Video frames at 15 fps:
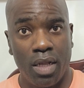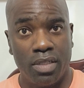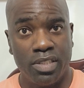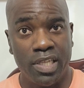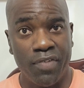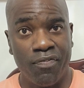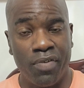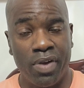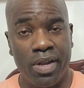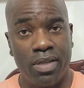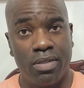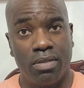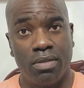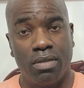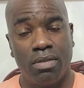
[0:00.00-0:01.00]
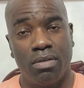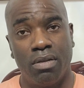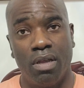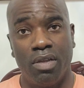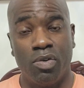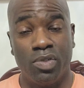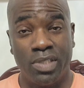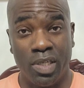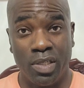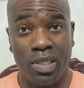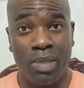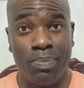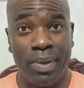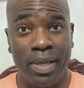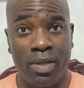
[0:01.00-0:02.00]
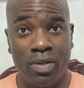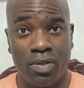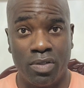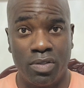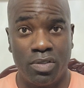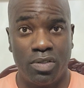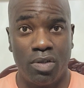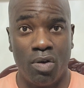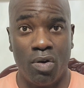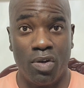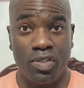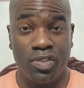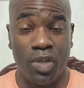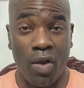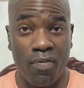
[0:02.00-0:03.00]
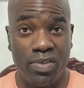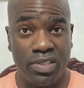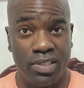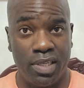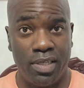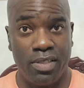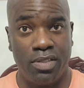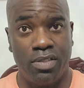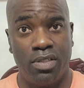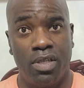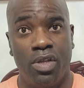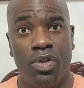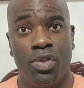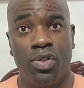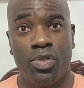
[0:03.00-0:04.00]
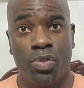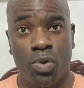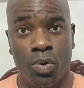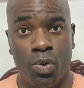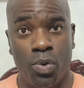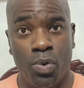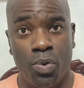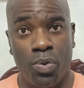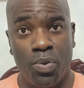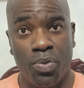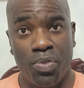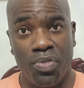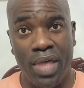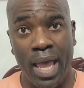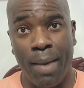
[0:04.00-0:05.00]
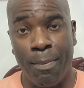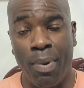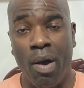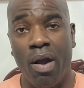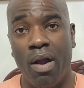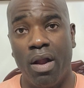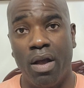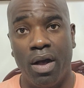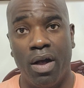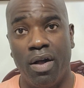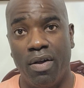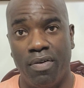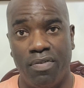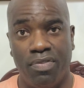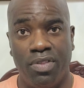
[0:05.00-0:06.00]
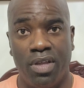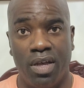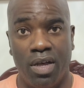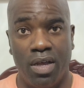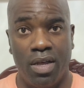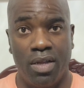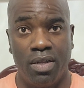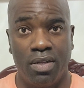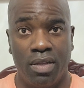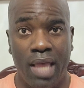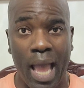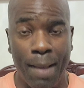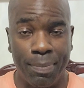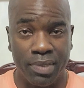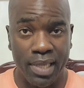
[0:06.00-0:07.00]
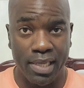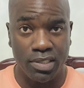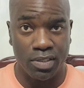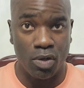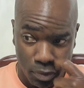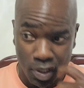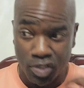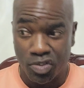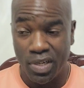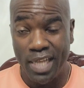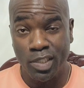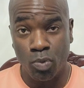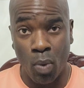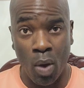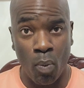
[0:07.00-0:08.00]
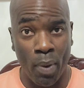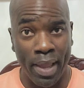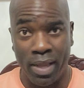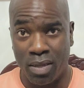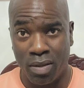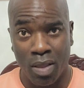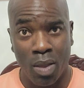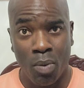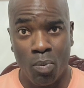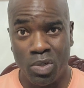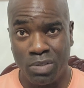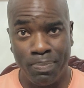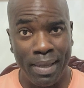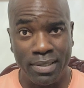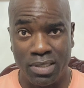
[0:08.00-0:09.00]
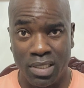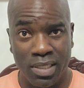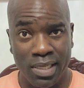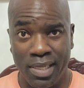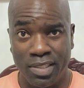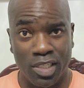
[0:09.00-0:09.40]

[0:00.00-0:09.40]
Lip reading: different utility bills or services through that part of the application. So that's one way, which basically is